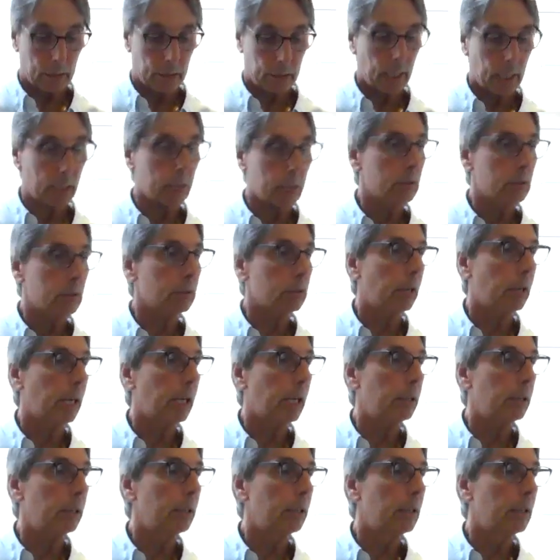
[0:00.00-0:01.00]
to that
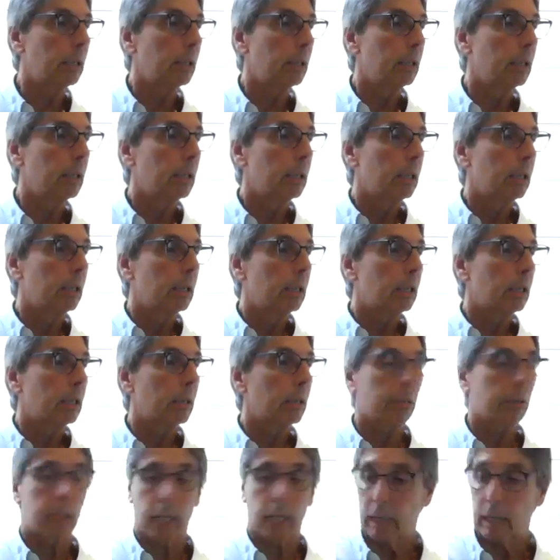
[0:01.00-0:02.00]
slide.
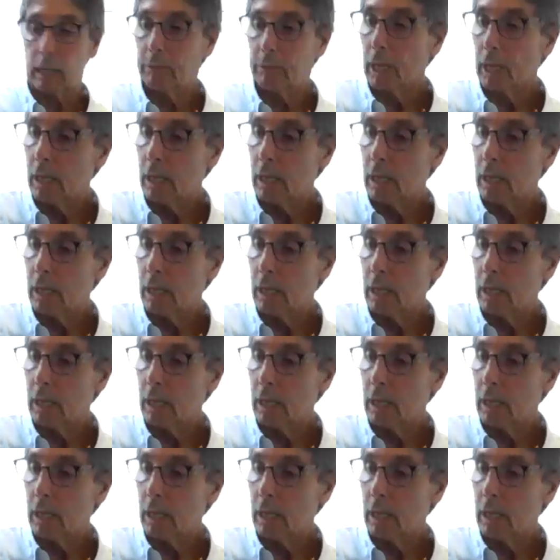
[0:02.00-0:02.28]
Okay.